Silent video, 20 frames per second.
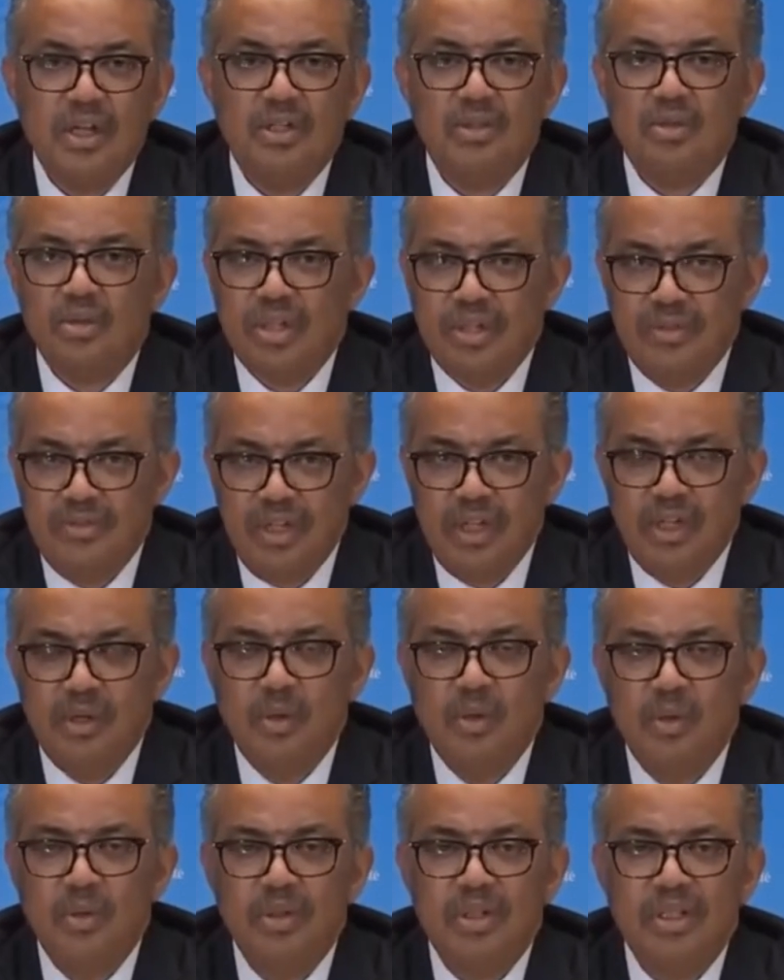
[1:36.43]
to
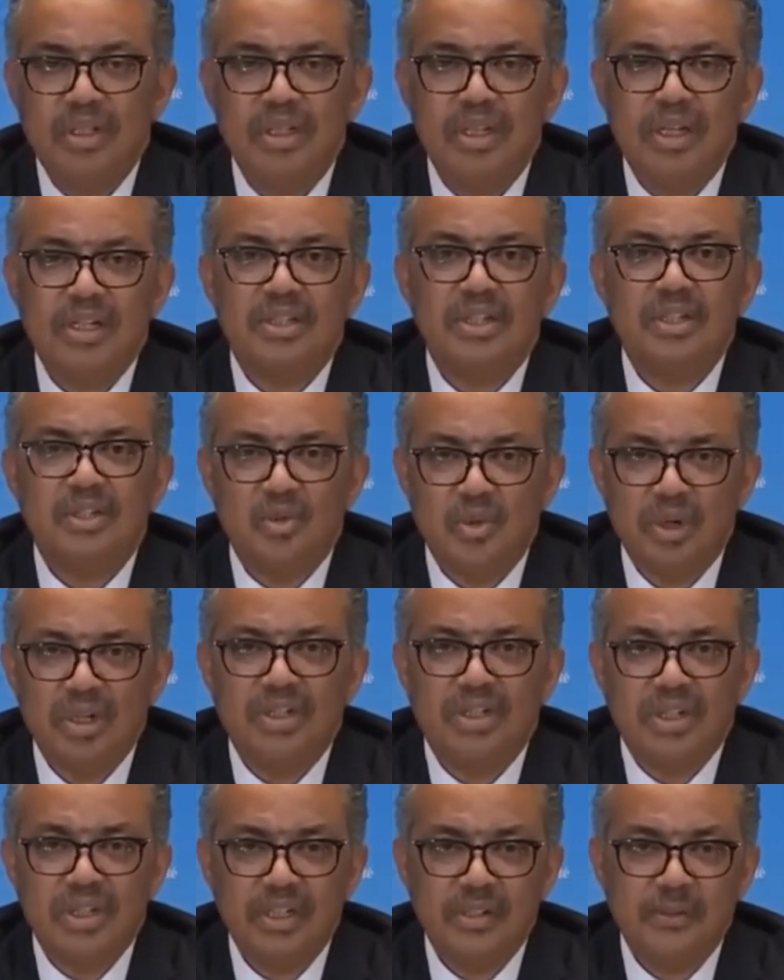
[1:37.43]
review the
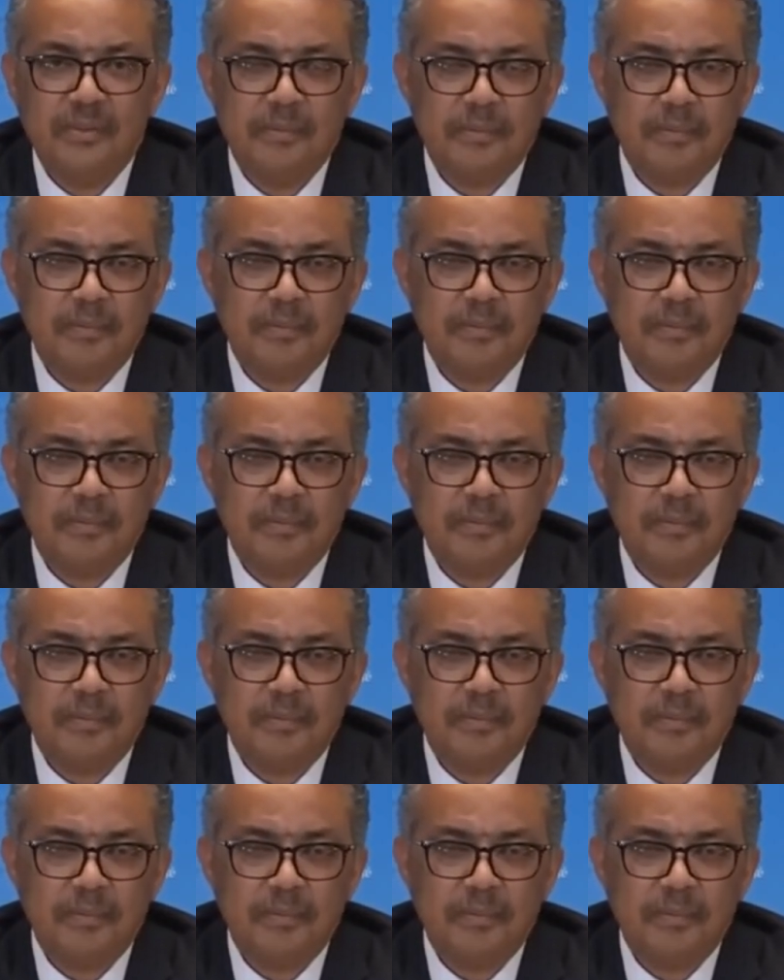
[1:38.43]
situation.